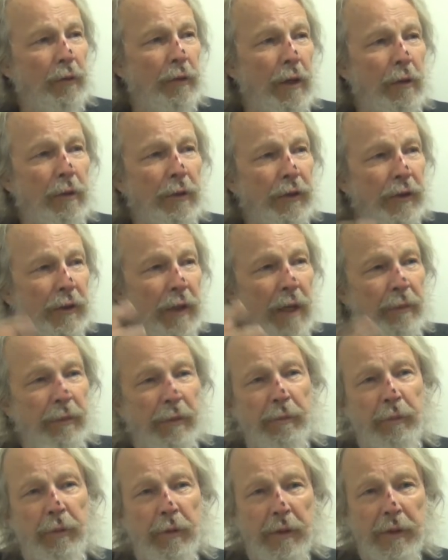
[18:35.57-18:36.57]
We always stop
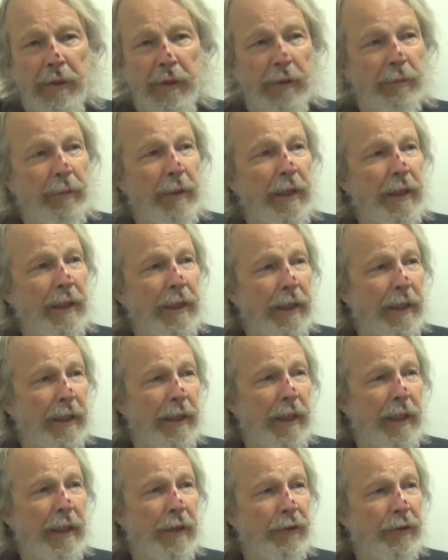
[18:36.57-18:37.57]
at Perkins Pancake
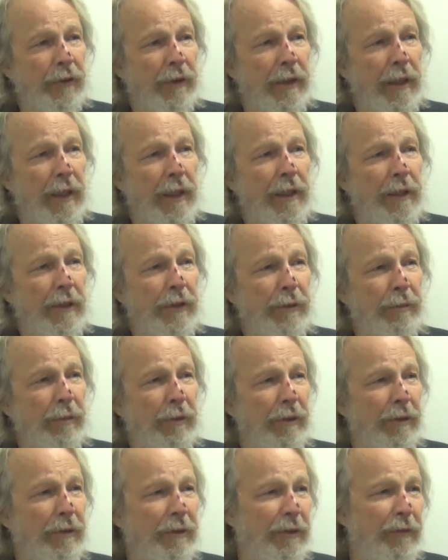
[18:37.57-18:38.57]
House in
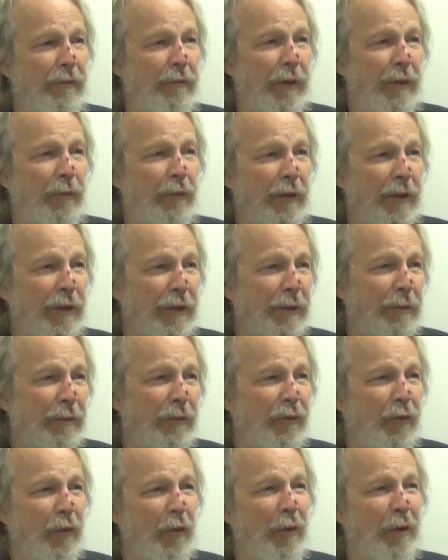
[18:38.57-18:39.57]
Ellensburg. You've been with us
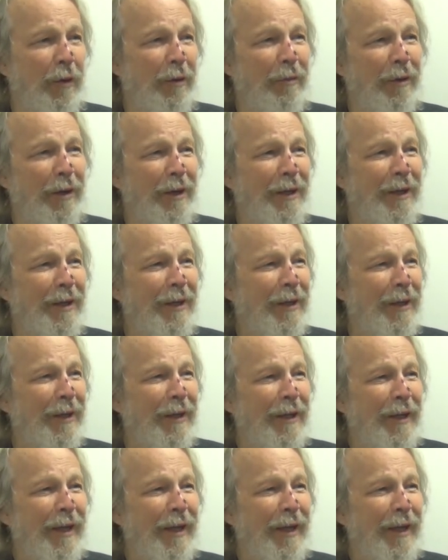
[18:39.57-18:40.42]
before, right? Yeah.